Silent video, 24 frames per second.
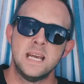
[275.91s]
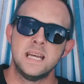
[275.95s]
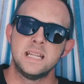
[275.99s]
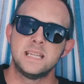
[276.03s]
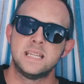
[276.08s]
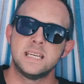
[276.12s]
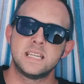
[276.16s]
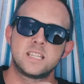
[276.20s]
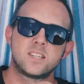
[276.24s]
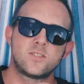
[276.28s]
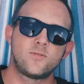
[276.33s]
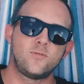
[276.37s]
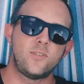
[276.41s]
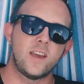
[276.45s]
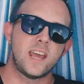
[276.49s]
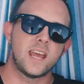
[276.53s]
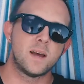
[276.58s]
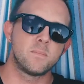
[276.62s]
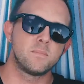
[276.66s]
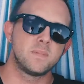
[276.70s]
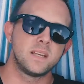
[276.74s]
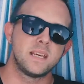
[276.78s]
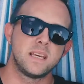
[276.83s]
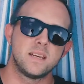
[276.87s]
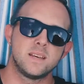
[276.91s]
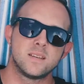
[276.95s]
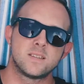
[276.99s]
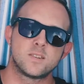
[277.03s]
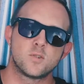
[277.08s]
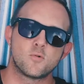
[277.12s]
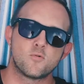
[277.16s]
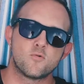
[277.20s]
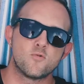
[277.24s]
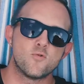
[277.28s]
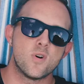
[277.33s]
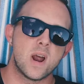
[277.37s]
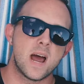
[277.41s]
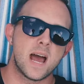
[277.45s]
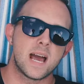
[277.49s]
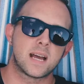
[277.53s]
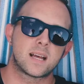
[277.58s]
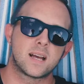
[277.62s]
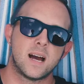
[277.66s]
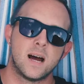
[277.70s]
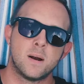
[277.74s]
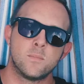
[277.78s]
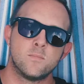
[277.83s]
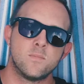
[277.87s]
This family is a
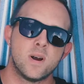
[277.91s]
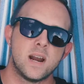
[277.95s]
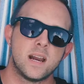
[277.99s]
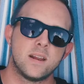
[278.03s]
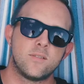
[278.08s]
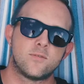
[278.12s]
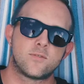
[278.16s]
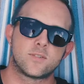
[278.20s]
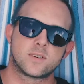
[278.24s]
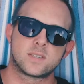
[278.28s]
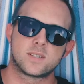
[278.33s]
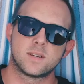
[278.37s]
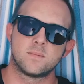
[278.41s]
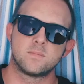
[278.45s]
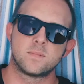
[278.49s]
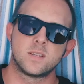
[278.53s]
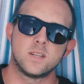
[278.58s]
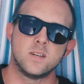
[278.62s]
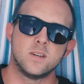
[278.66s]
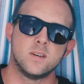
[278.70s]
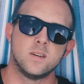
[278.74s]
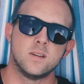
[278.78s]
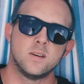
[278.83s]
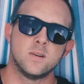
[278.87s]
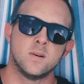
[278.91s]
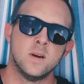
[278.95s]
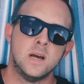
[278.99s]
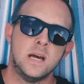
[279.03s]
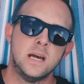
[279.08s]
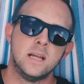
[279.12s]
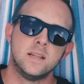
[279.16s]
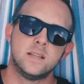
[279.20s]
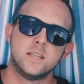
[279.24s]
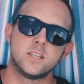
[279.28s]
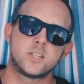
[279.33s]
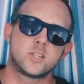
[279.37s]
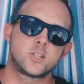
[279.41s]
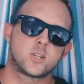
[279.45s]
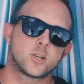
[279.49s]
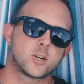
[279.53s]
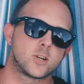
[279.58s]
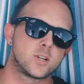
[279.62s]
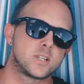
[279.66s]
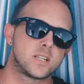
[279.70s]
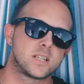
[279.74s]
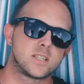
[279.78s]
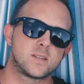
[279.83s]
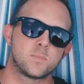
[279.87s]
wreck. I'm ready for something new. This
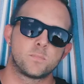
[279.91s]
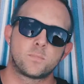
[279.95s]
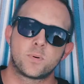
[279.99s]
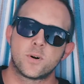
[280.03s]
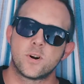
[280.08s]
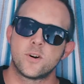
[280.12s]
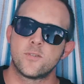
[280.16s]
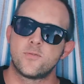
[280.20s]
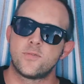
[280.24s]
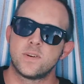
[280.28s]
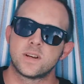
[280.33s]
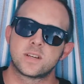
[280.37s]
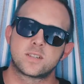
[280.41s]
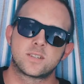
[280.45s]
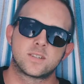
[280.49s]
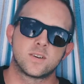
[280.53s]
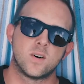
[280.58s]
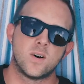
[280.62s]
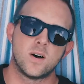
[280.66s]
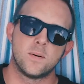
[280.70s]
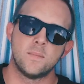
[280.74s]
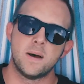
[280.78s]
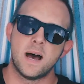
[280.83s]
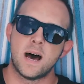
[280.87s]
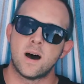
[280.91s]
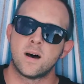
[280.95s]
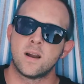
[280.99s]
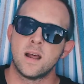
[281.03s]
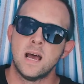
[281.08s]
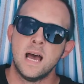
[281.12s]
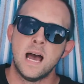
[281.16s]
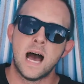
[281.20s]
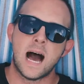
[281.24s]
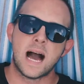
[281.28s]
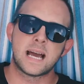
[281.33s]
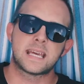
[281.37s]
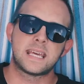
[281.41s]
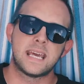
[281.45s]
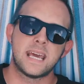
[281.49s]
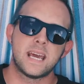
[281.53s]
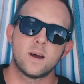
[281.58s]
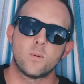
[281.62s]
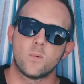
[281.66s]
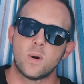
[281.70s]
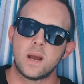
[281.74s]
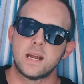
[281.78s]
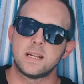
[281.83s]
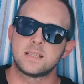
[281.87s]
church isn't perfect, so I'm out. I
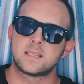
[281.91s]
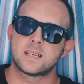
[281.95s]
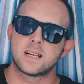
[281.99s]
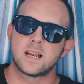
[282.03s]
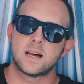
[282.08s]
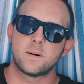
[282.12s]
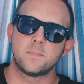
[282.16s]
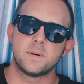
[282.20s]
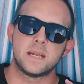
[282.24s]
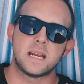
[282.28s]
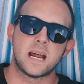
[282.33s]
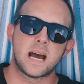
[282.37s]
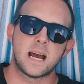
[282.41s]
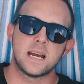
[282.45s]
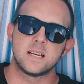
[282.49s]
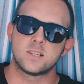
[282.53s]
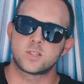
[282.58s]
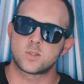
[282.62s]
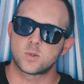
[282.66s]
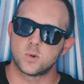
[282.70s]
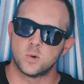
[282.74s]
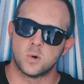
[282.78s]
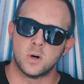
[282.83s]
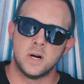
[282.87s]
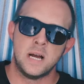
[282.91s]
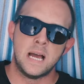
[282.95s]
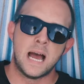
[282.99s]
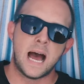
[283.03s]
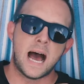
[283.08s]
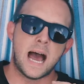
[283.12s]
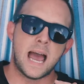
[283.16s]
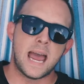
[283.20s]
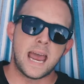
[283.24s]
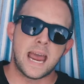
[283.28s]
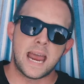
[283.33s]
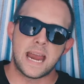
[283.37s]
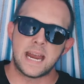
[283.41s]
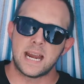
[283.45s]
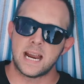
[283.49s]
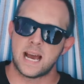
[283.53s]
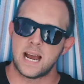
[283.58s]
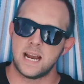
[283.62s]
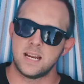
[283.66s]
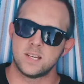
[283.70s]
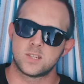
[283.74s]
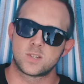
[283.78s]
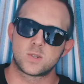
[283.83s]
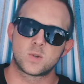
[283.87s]
can't wait till I'm in high school. I hate
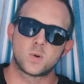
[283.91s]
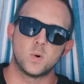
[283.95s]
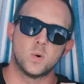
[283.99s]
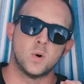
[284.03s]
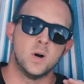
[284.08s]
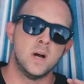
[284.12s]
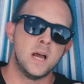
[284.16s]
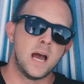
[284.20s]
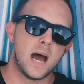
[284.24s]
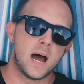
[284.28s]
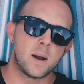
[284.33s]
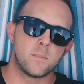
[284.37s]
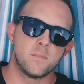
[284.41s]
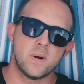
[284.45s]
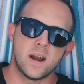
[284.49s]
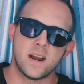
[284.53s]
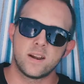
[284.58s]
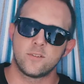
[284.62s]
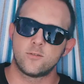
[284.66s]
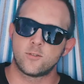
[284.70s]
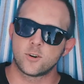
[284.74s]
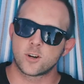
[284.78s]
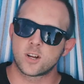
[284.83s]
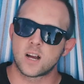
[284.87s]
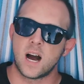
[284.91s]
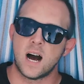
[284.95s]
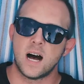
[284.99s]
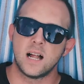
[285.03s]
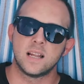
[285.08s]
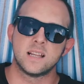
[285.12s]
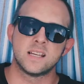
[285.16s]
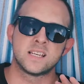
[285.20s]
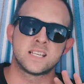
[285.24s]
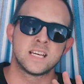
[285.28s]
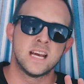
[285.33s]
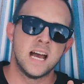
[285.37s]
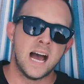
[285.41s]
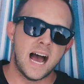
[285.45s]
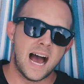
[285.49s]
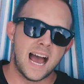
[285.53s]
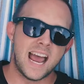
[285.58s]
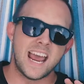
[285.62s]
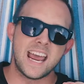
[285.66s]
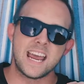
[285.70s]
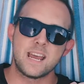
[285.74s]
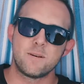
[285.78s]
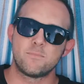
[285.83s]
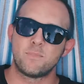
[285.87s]
high school. I'm ready for college. I
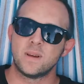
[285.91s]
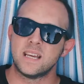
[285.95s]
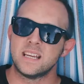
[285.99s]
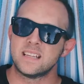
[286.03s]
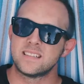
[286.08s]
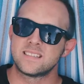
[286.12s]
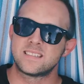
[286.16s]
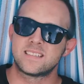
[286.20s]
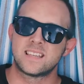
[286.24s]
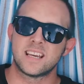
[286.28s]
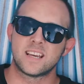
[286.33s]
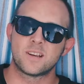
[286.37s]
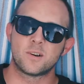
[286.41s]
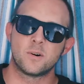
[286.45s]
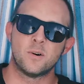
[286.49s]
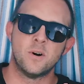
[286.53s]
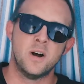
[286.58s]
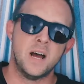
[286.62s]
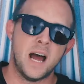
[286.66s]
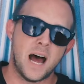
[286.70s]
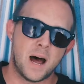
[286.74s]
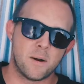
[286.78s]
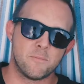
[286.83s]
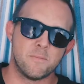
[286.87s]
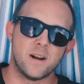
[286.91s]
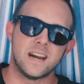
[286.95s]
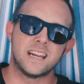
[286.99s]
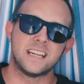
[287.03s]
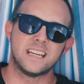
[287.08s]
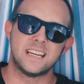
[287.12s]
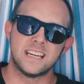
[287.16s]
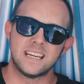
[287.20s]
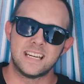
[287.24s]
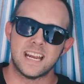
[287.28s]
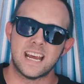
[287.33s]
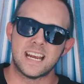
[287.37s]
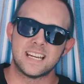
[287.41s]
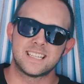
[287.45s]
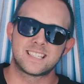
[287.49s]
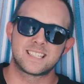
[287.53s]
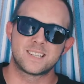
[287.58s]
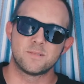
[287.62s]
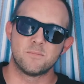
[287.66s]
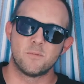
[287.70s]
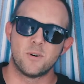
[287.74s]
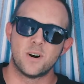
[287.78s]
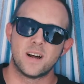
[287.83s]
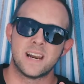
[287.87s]
hate being single. I'm ready to date
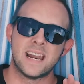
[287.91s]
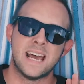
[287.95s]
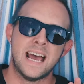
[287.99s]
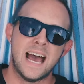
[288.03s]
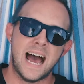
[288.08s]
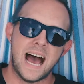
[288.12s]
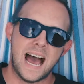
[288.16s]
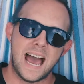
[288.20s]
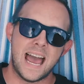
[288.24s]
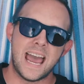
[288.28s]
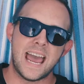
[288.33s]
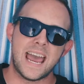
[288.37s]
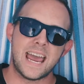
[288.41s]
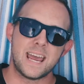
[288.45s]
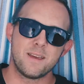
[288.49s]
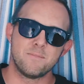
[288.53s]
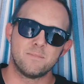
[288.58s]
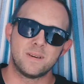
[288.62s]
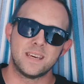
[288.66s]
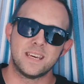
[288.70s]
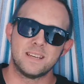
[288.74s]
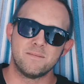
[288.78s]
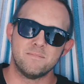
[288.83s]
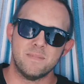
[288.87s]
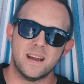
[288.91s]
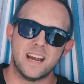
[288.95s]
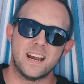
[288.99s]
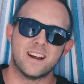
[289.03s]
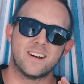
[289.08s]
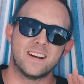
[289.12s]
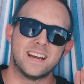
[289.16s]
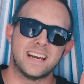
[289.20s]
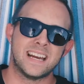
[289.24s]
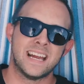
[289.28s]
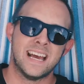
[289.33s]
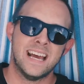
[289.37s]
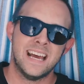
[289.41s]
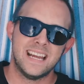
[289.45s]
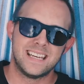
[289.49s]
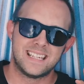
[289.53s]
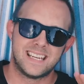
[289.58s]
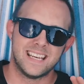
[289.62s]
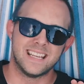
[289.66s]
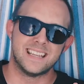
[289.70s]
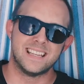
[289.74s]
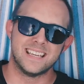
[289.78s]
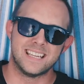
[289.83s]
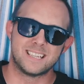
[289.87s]
someone. I hate being married
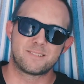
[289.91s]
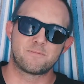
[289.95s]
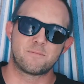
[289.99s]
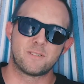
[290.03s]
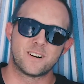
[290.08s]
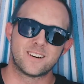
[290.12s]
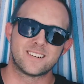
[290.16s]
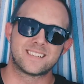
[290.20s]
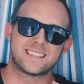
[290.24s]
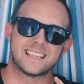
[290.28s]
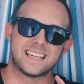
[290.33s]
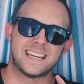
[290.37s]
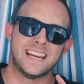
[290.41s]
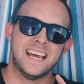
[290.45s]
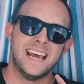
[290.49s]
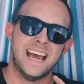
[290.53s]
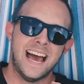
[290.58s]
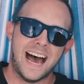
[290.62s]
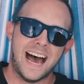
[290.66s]
to this person.